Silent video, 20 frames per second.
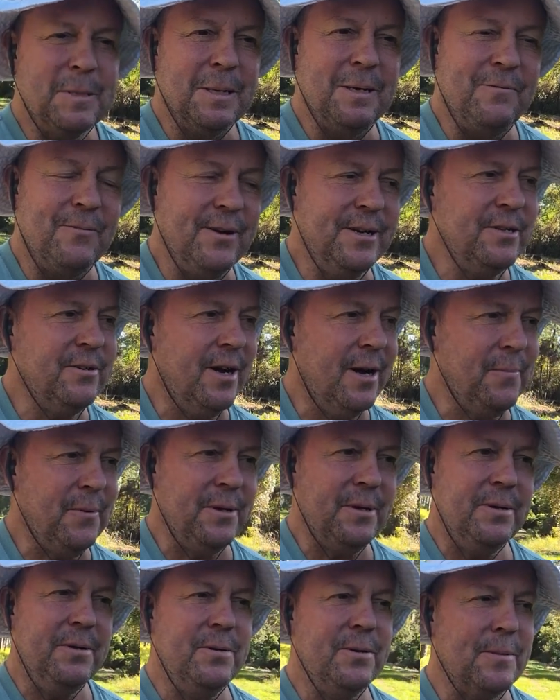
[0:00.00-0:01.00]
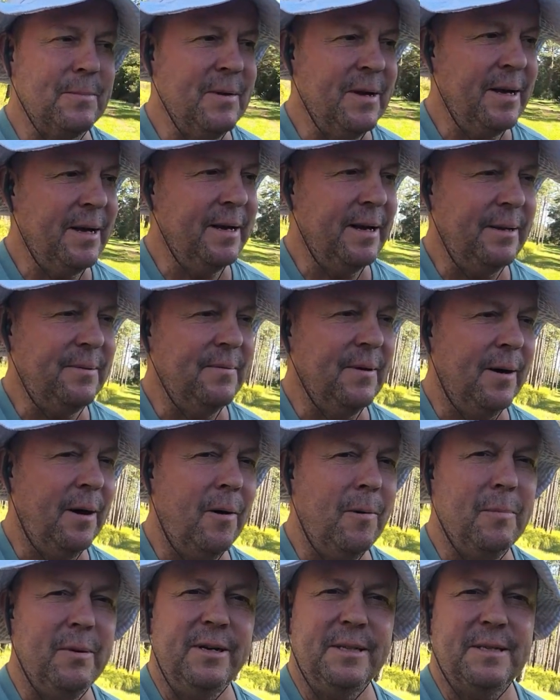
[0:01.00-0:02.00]
If they drop a nuke, man,
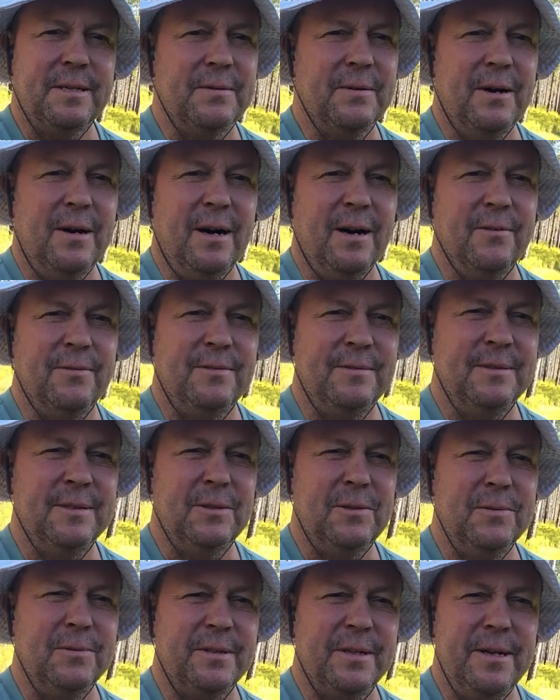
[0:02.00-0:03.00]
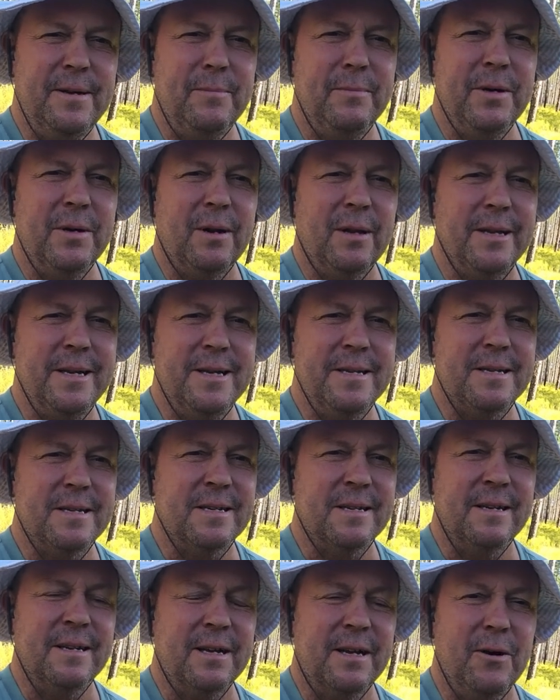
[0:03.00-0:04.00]
all bets are off. The whole damn Middle East
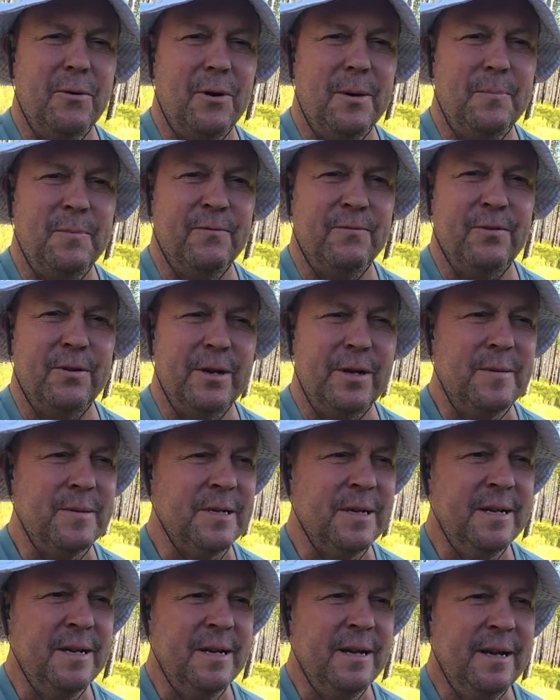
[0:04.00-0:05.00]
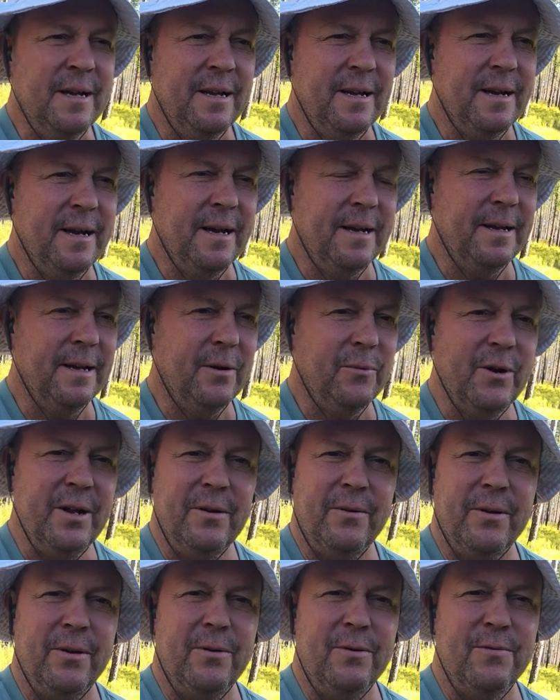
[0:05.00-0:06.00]
is going to go up in flames. And we
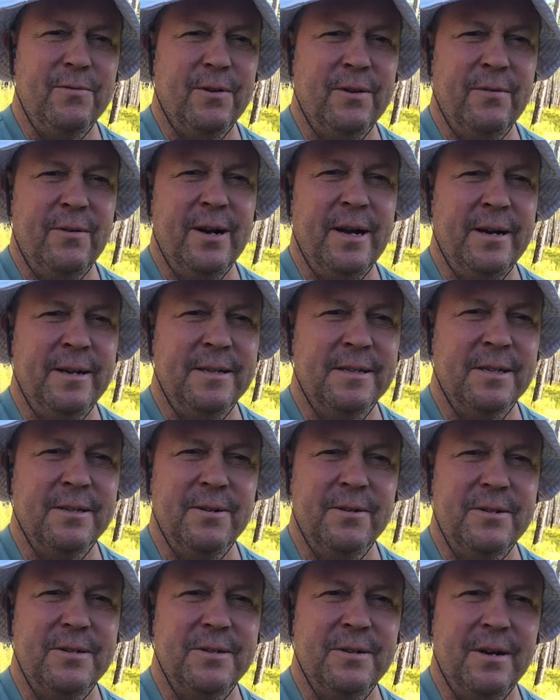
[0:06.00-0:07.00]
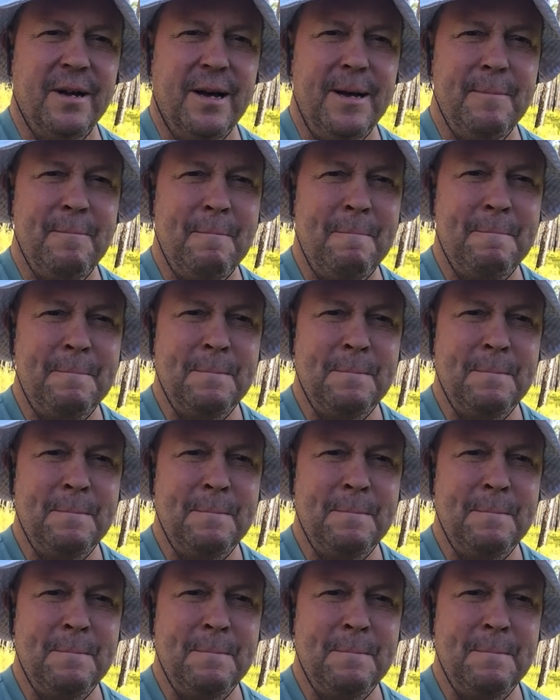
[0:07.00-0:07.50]
don't know if Iran has nukes or not.